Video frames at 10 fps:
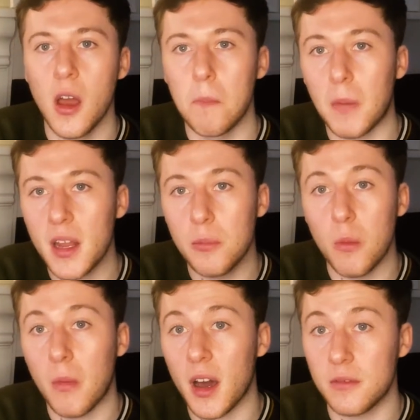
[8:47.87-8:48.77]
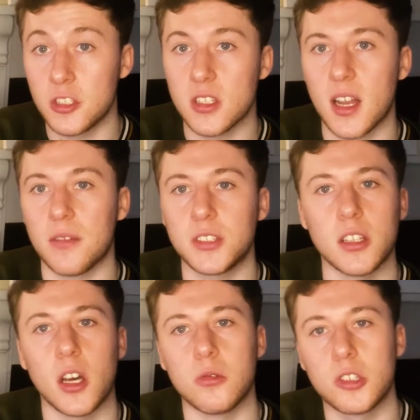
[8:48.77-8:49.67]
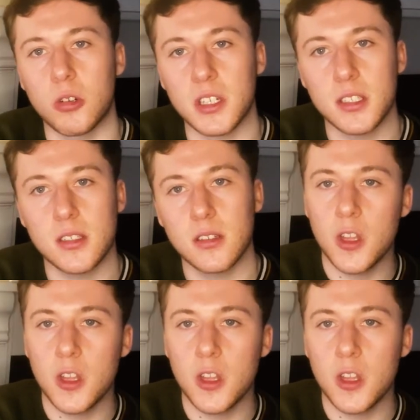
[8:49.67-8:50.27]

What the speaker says: Moneyball might have just left it no choice.